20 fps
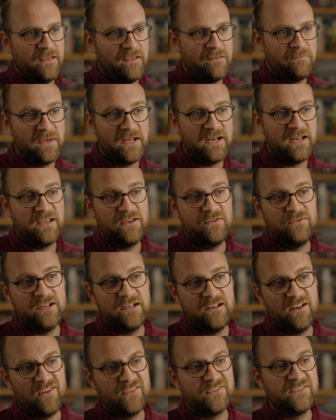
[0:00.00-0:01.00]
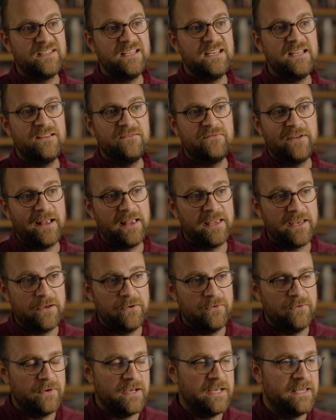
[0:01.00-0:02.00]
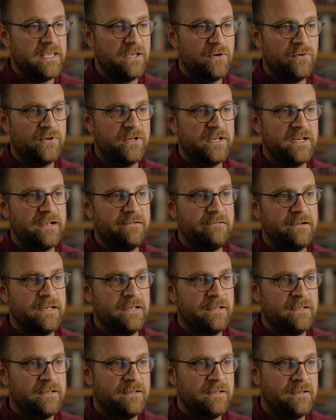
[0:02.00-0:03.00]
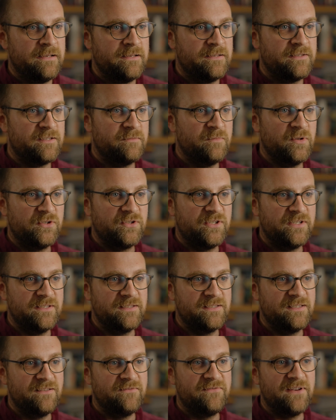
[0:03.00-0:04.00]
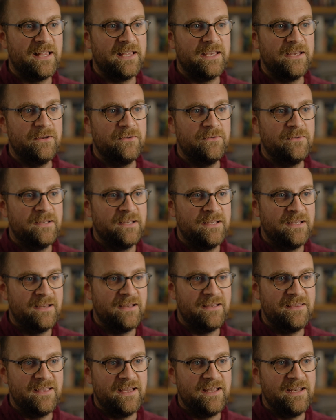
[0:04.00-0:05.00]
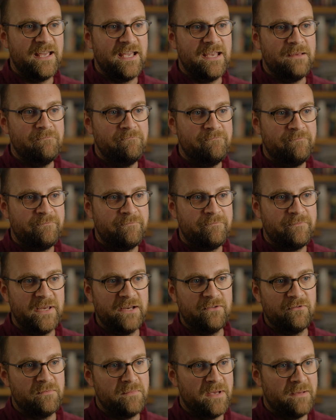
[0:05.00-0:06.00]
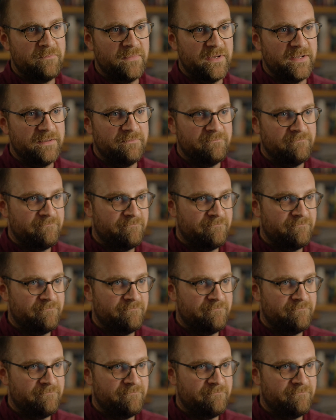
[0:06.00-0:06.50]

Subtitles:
Many who did not see the value in the ordinary, so much as the value in their name being remembered.